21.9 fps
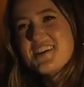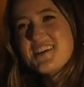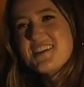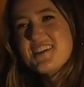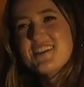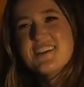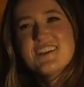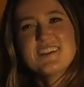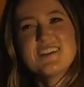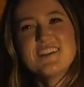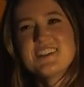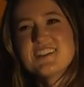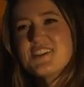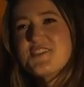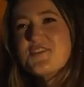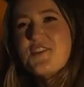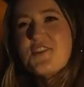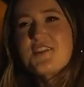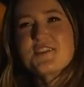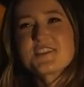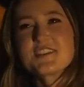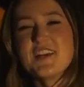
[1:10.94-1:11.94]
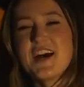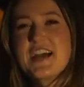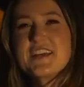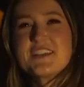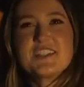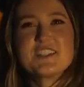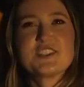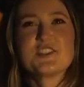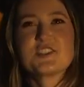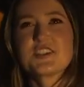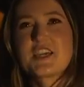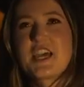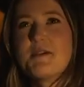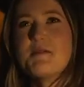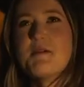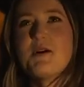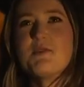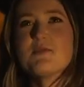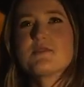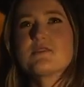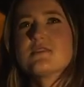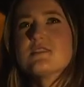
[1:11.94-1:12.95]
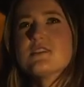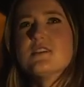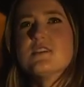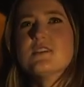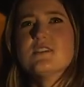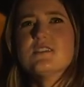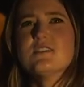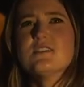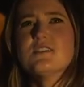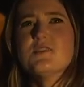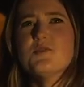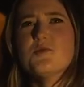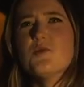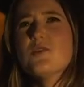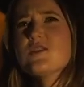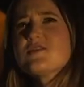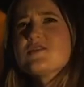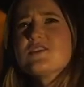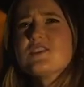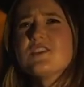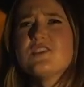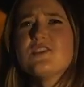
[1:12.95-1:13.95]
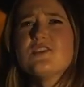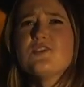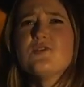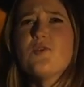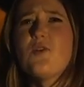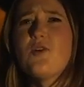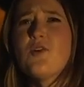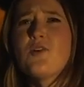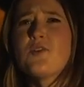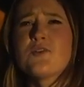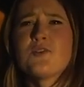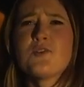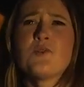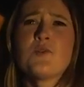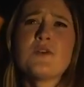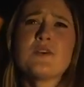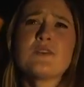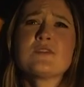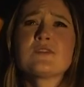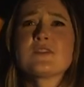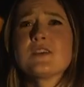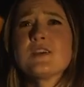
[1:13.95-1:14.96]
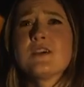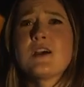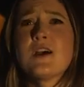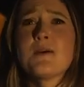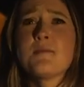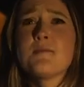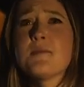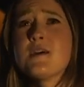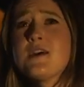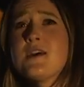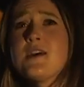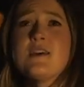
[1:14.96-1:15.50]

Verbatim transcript: I was like, the first line that just came out was, was it you or the whiskey I